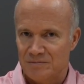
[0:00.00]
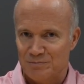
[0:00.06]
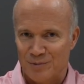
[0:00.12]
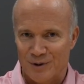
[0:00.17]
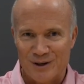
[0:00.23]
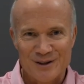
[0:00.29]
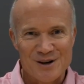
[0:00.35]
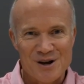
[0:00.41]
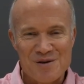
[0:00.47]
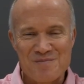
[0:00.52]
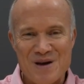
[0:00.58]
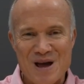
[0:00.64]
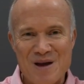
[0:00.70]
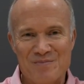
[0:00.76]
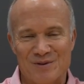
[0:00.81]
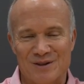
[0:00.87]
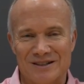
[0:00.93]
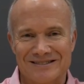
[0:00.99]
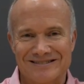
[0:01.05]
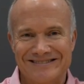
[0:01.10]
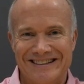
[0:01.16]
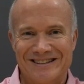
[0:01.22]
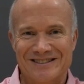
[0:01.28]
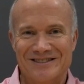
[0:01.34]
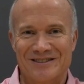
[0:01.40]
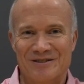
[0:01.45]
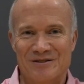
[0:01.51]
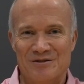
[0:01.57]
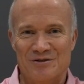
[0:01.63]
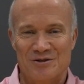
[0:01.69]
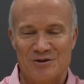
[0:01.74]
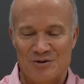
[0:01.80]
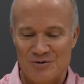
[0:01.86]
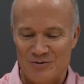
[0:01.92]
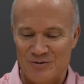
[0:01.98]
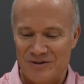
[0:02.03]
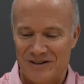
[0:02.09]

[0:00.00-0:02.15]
Put it on paper, you know, so you